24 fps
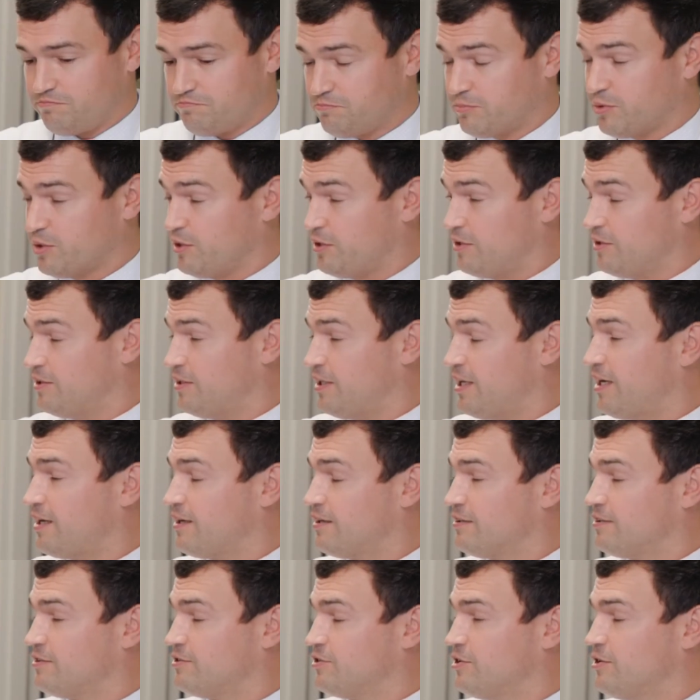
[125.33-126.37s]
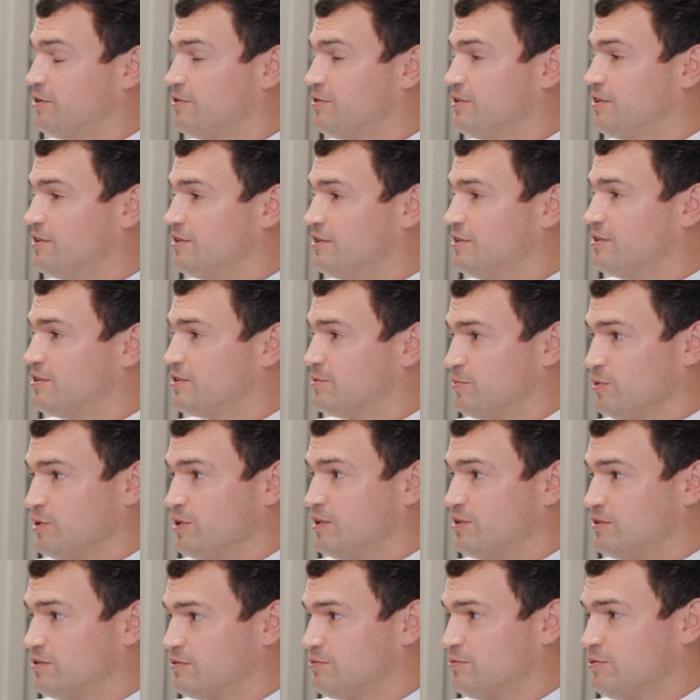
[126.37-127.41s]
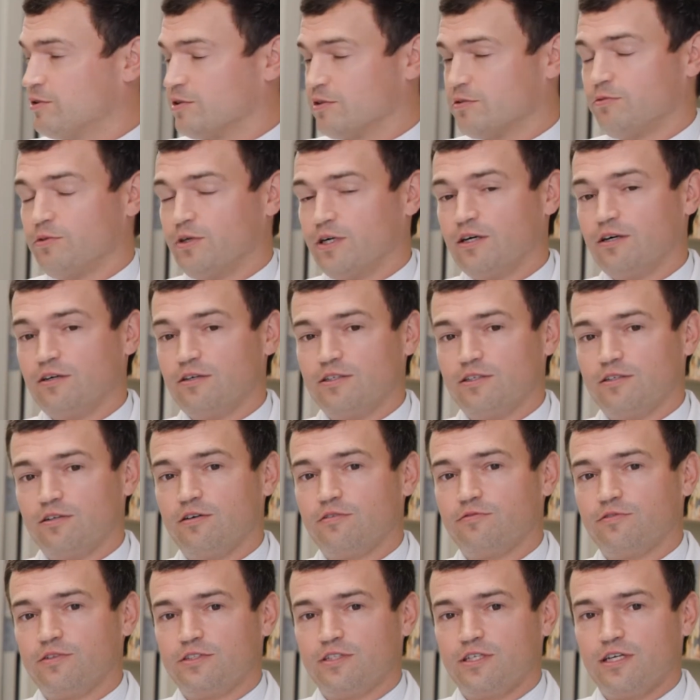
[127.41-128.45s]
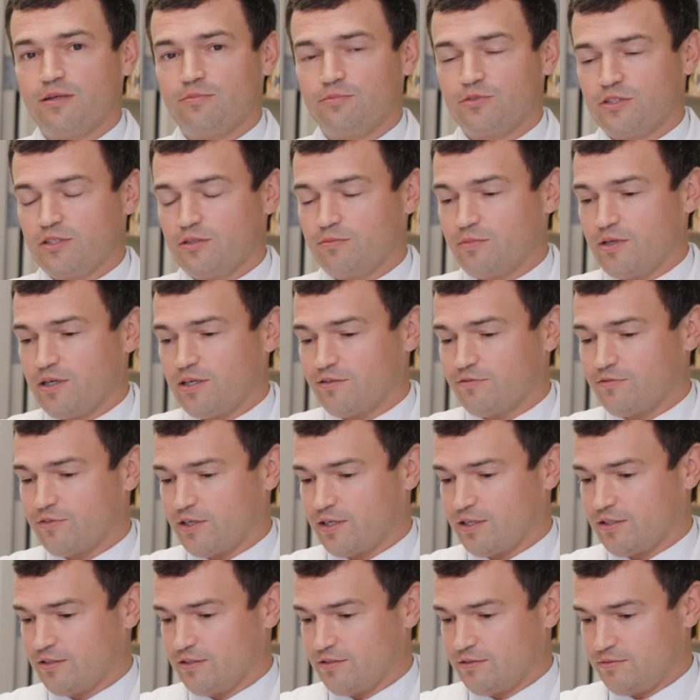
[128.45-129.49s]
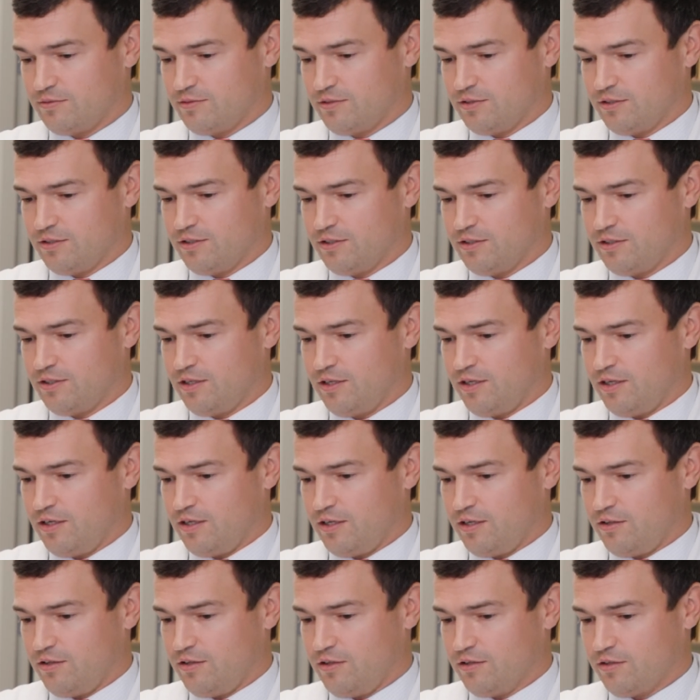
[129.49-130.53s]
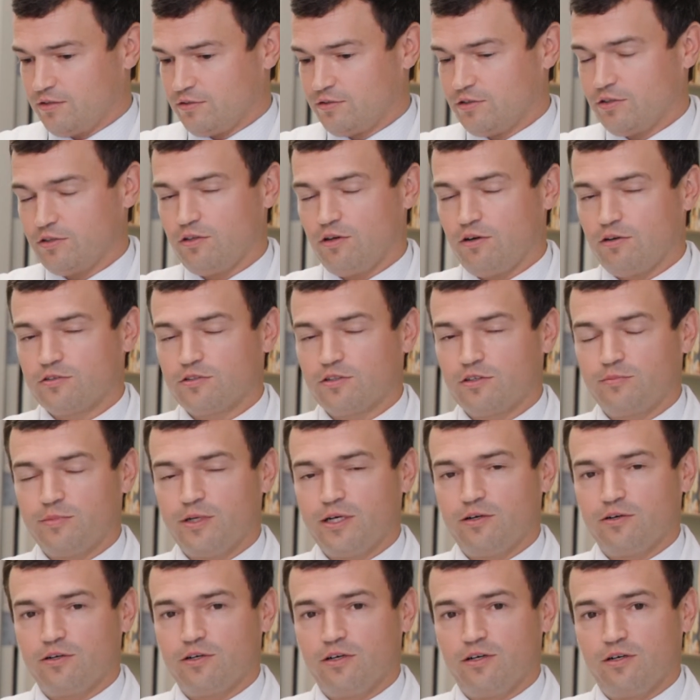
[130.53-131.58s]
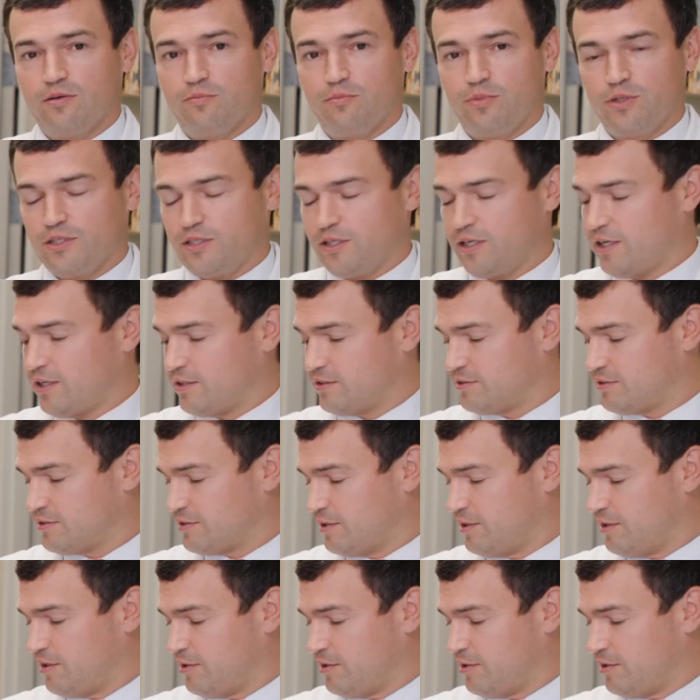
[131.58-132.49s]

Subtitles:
pretty good data to show that the splints work well and oftentimes can modify the long-term outcome. But yes, we